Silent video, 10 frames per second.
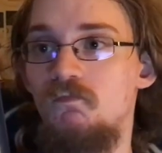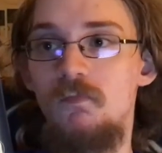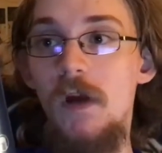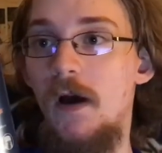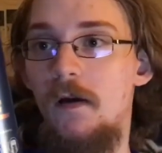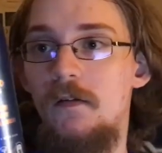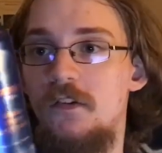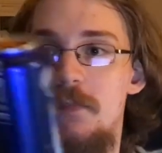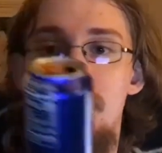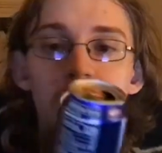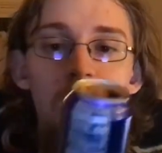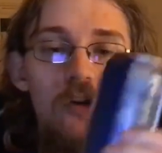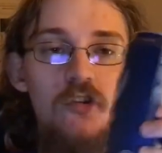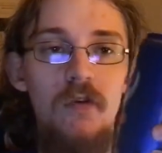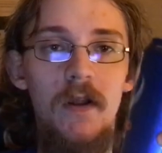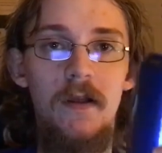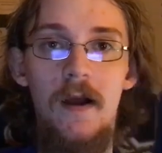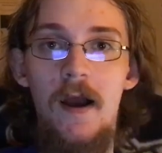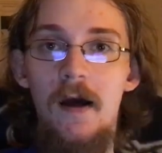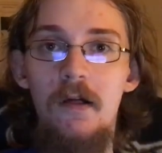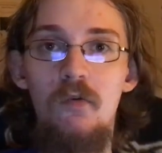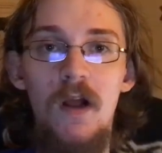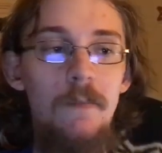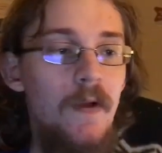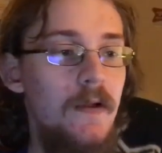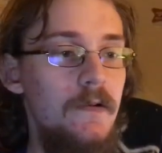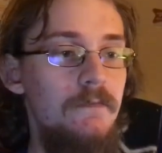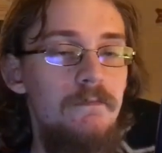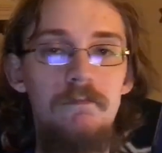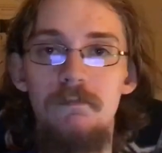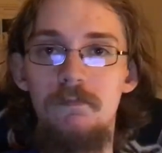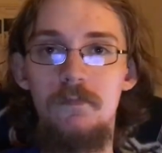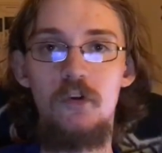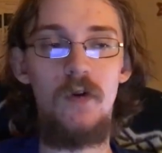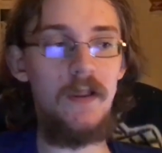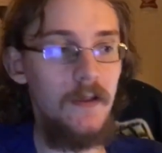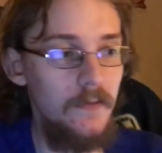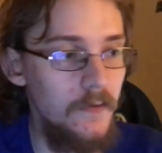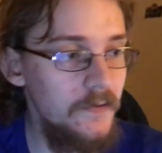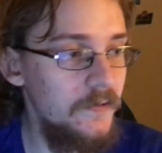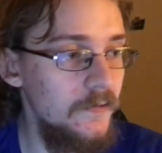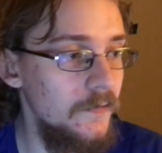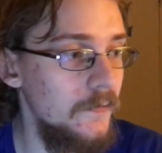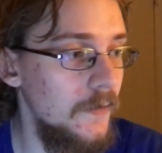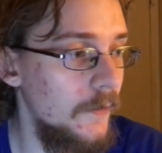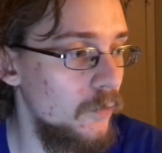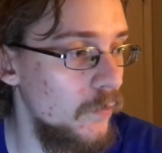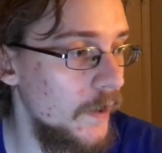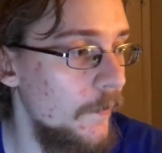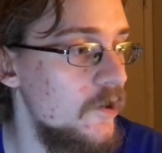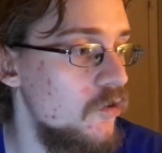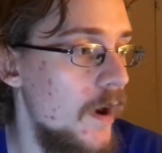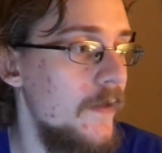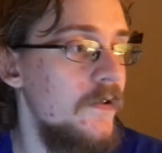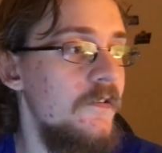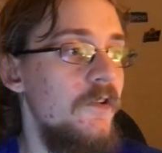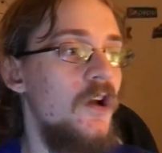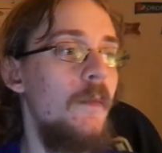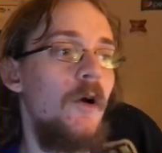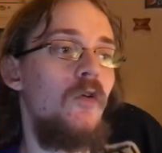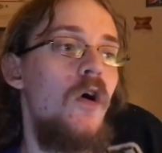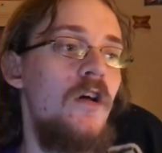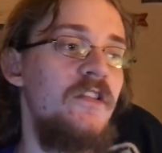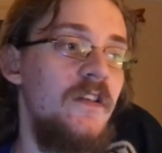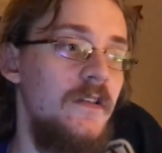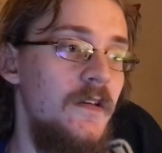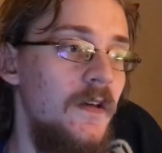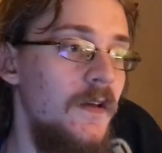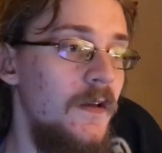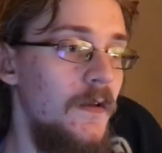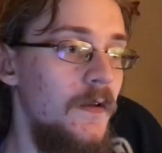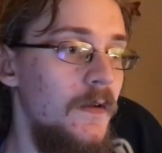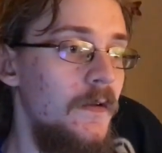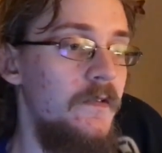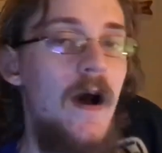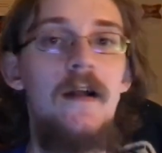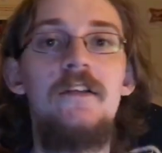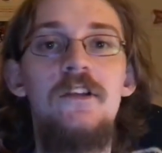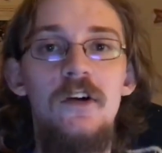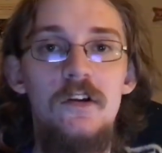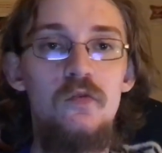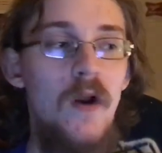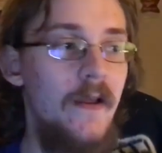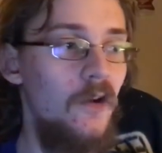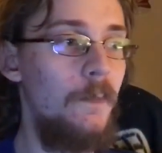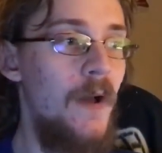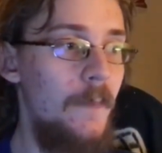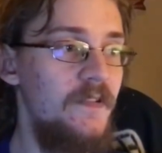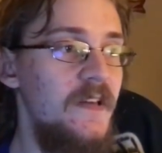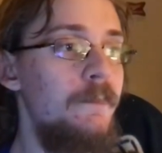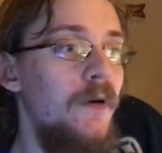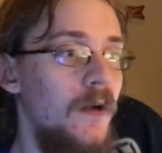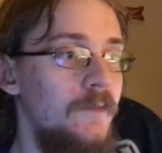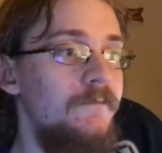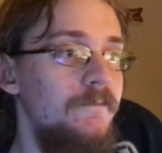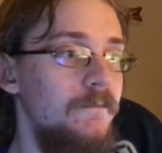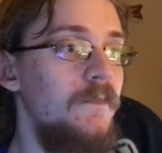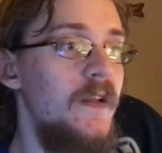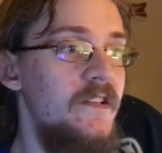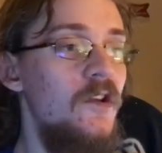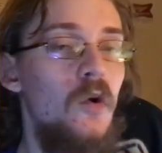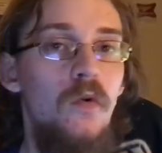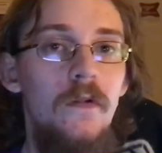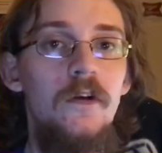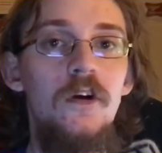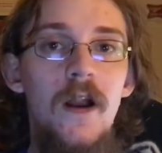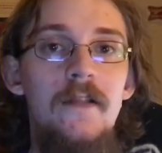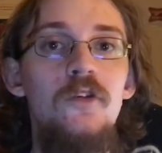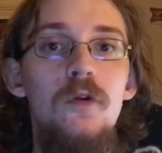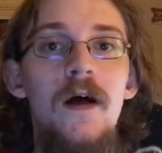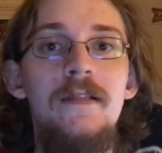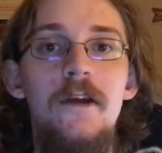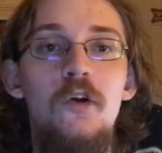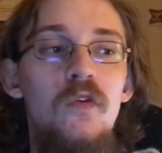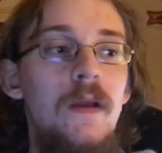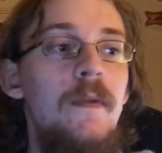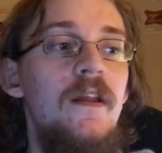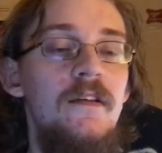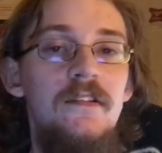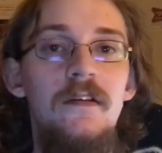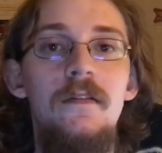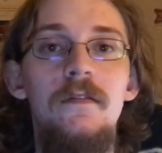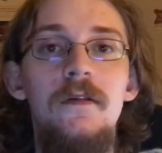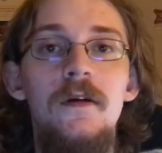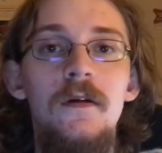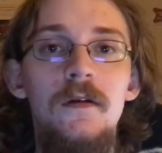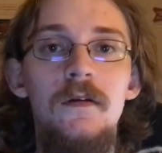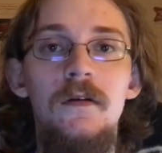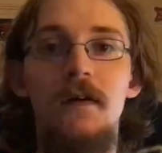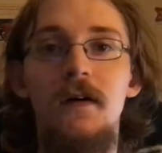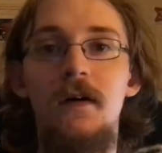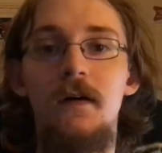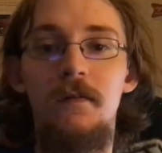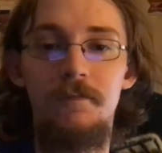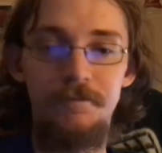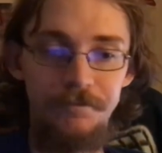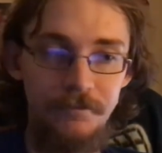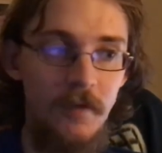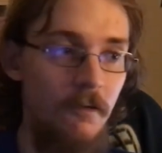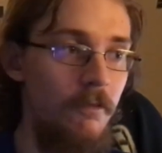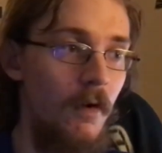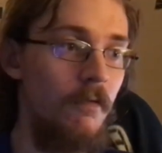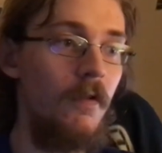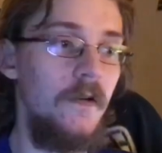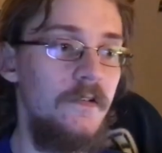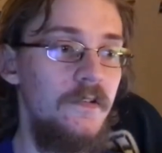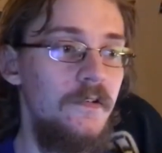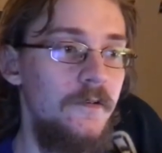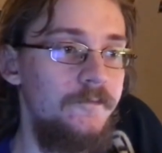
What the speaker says: yeah, it's a pretty good drink. I highly recommend drinking this. Recommend trying this if you come across it. It's not as good as regular Pepsi, but it's still really good. I do like the creaminess and of this.